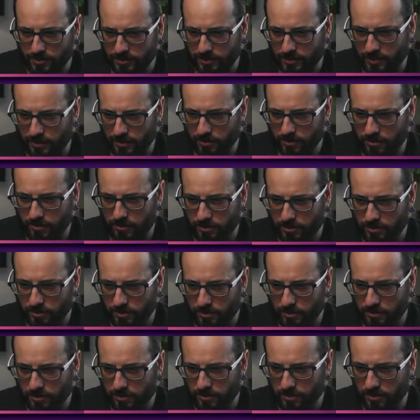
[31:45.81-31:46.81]
there.
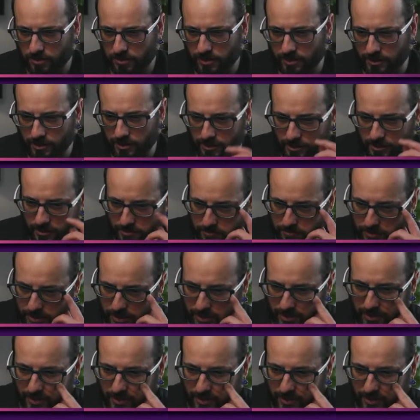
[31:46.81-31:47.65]
And the